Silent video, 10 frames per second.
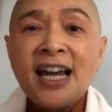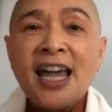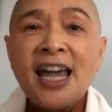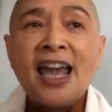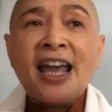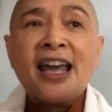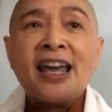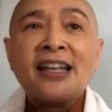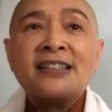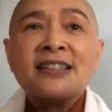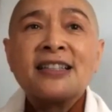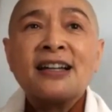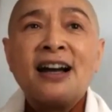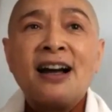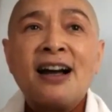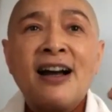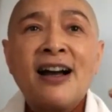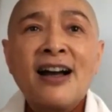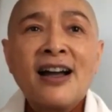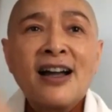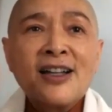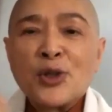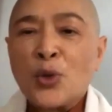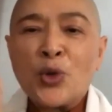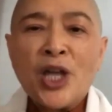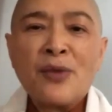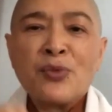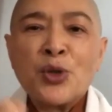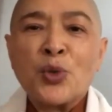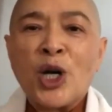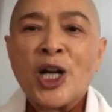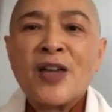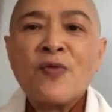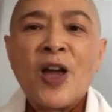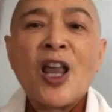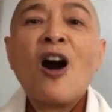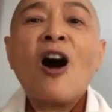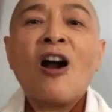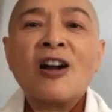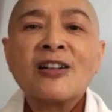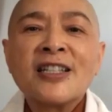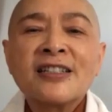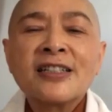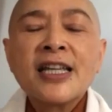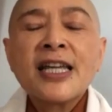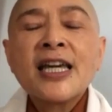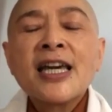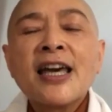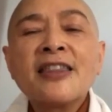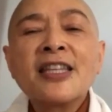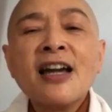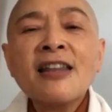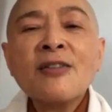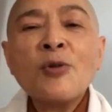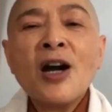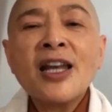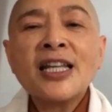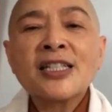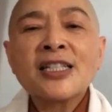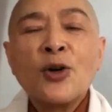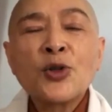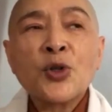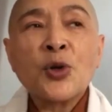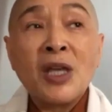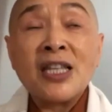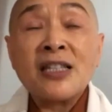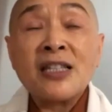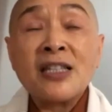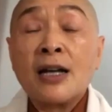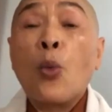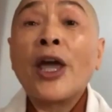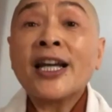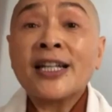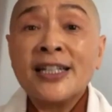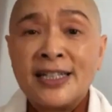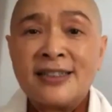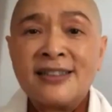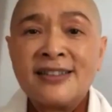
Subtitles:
And so we have to work in very hard. And the other one is also means awakening.